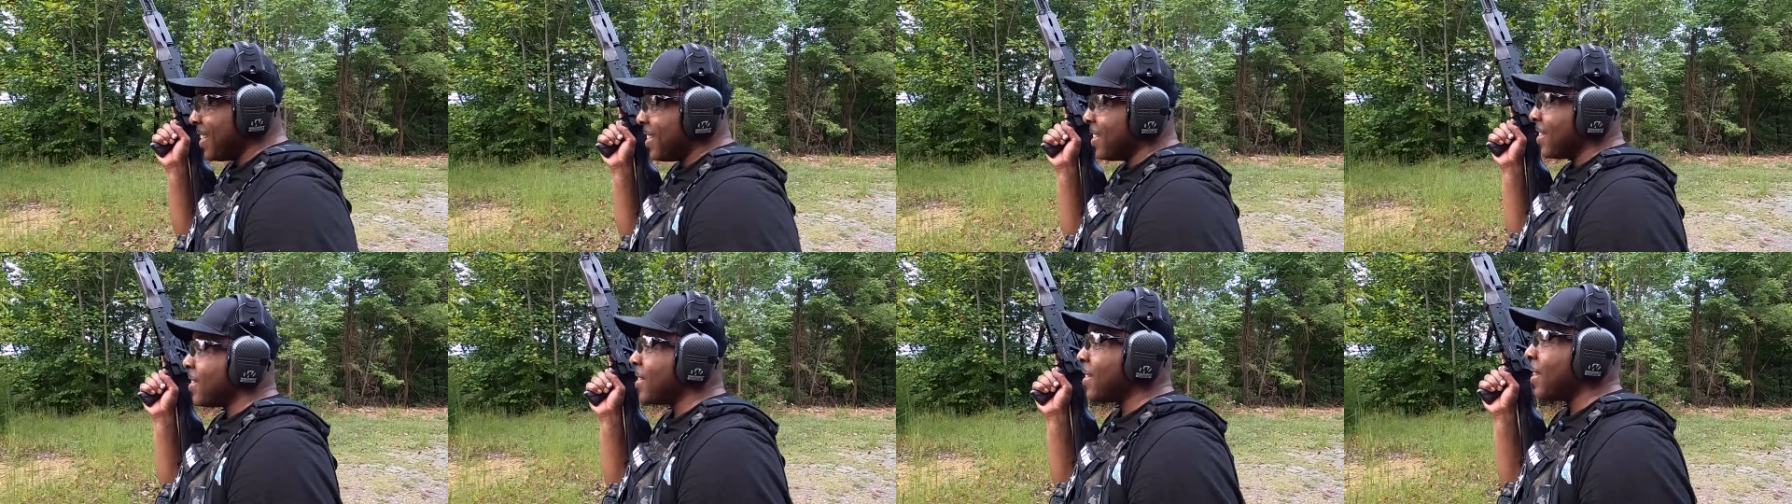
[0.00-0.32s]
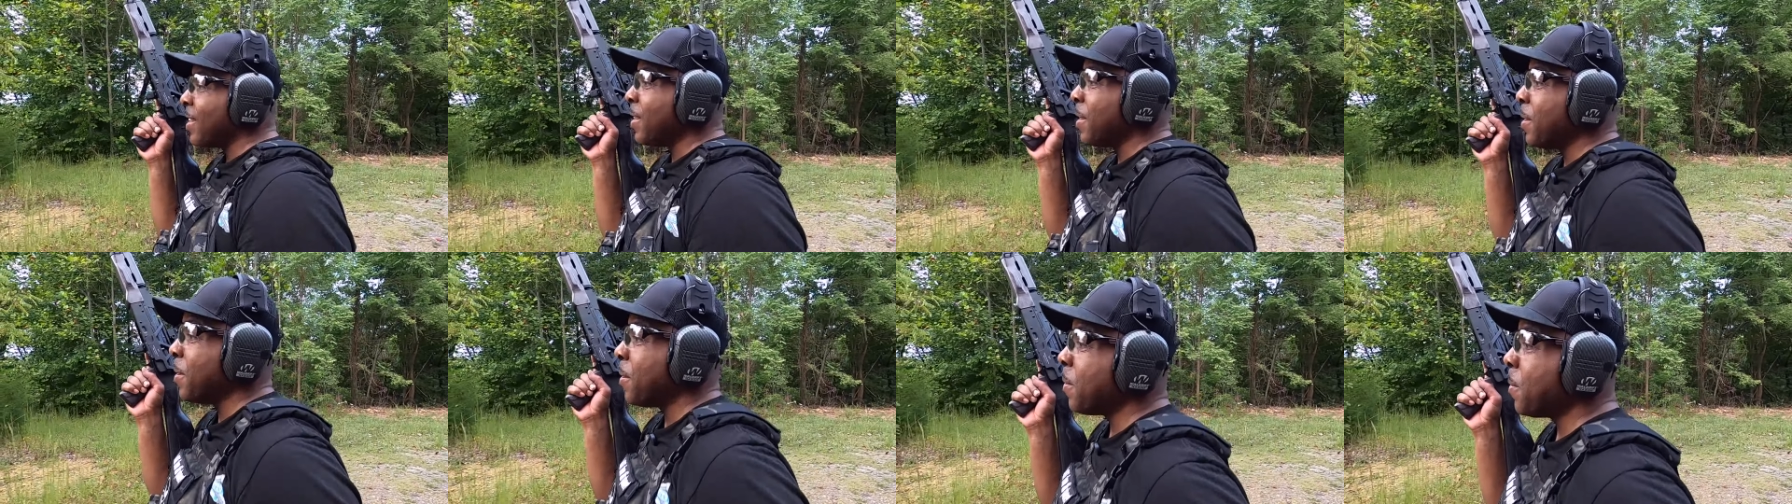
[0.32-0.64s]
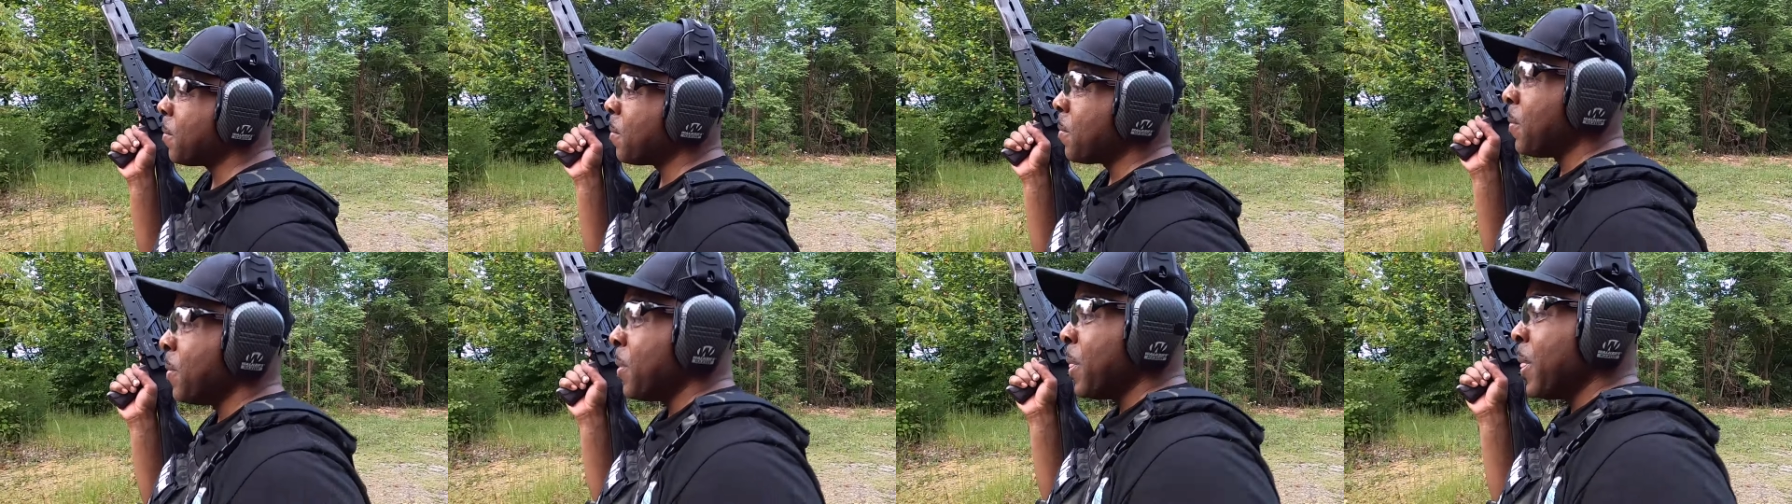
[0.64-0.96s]
Oh
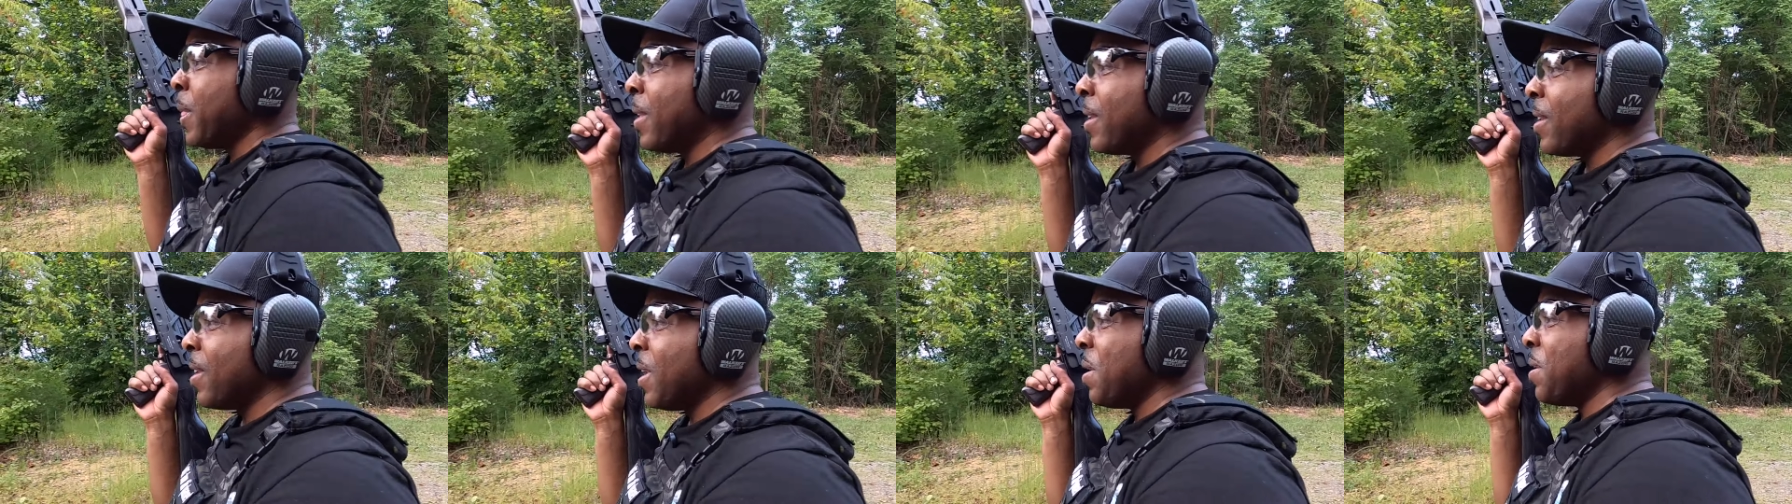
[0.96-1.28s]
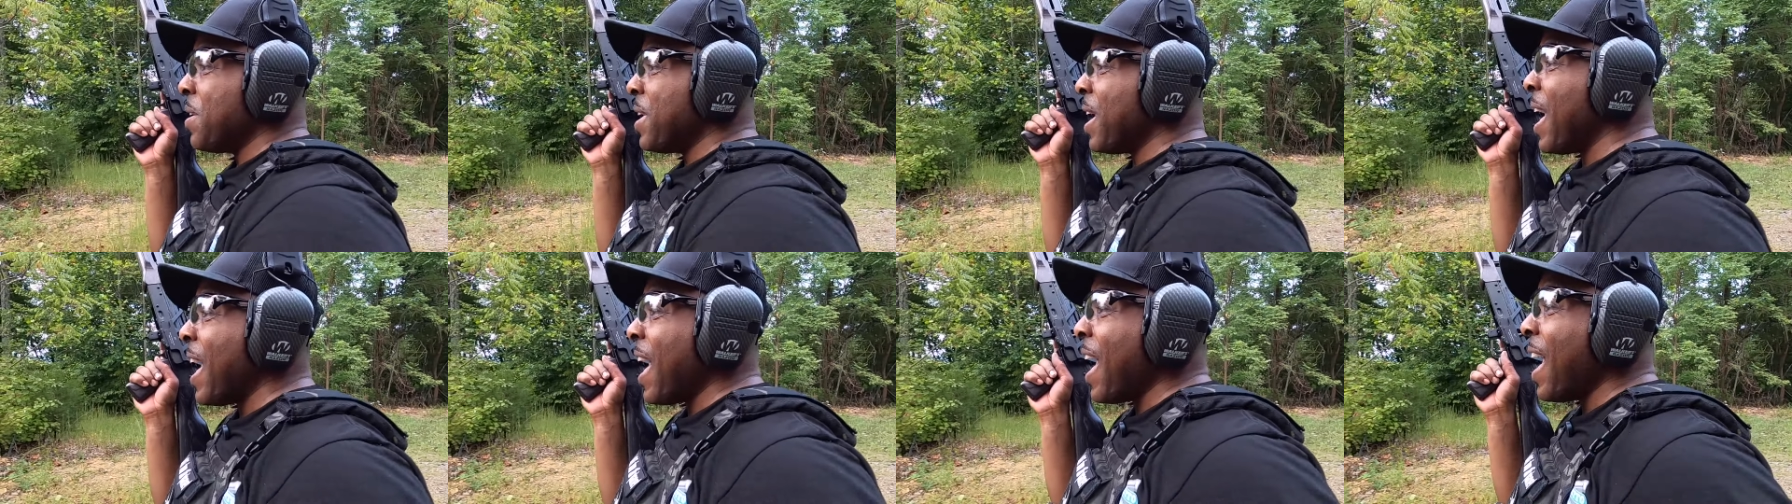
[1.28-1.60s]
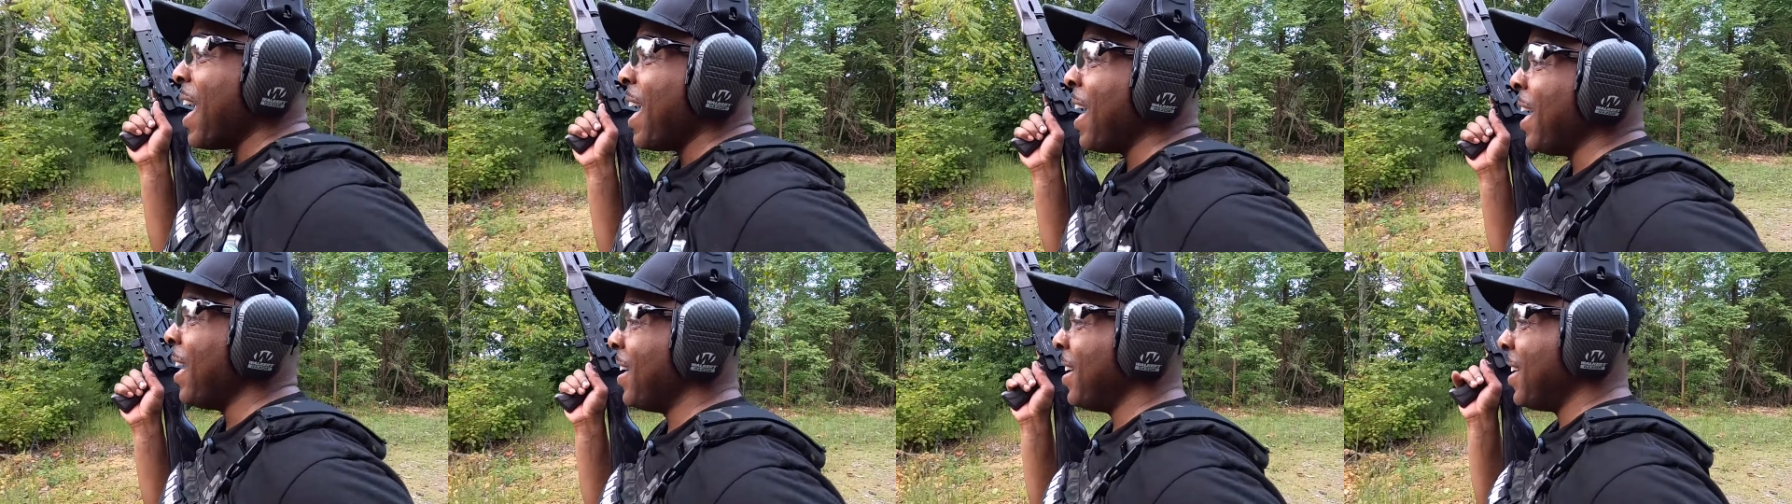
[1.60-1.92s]
yeah.
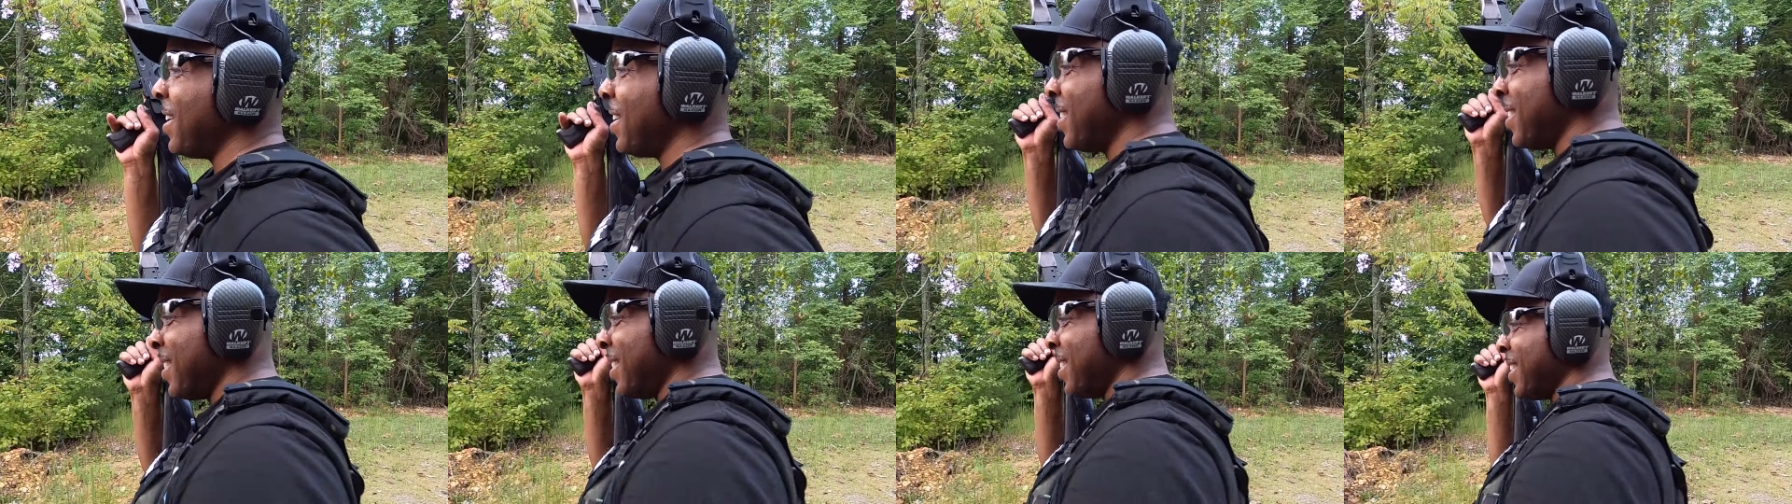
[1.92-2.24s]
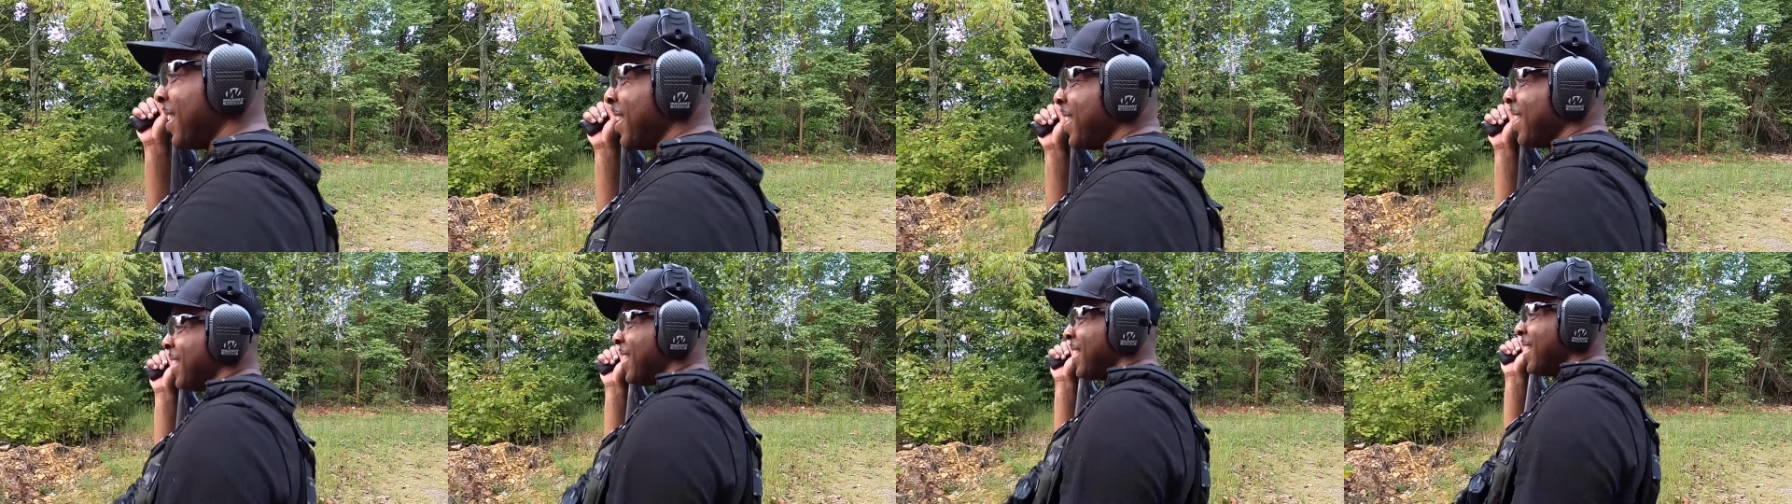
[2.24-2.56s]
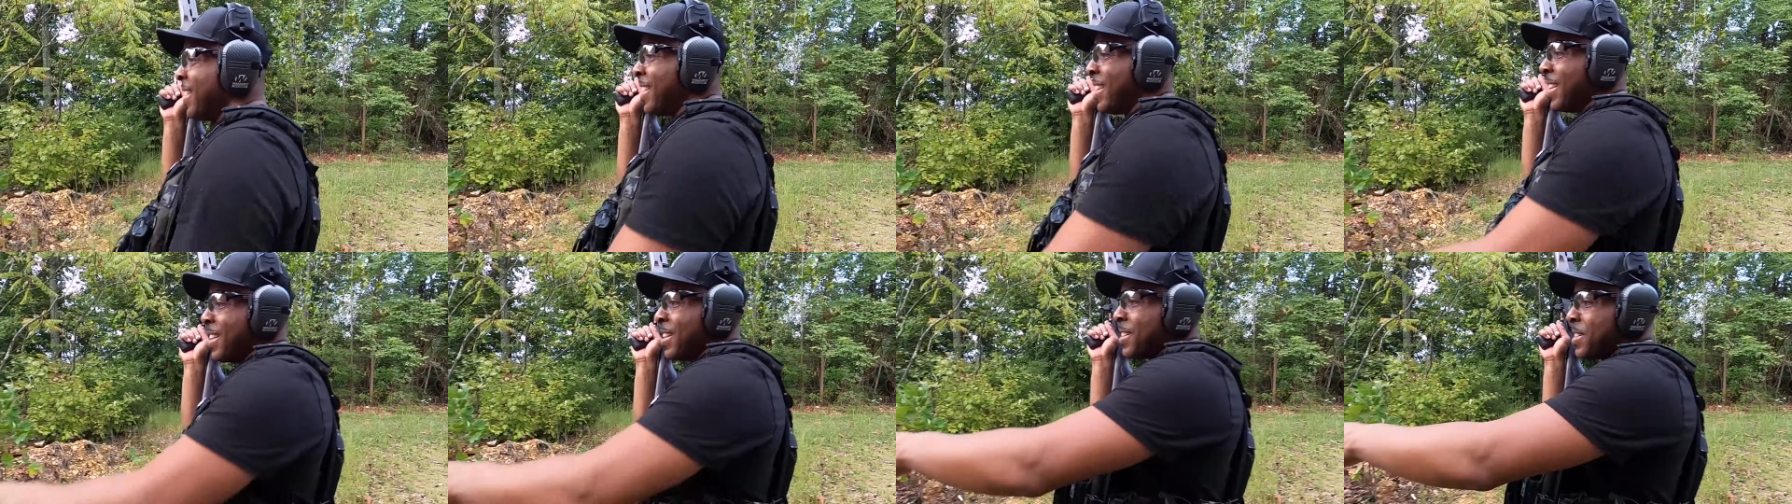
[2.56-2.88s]
Oh yeah.
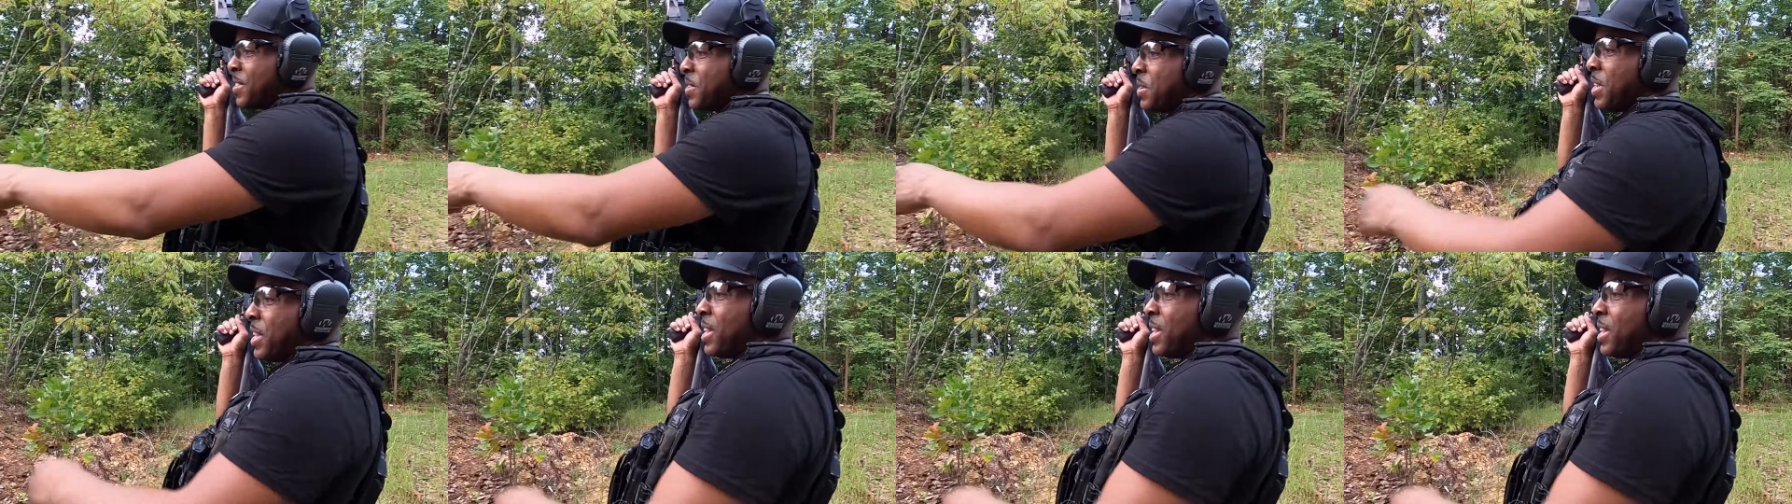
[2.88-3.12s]
Go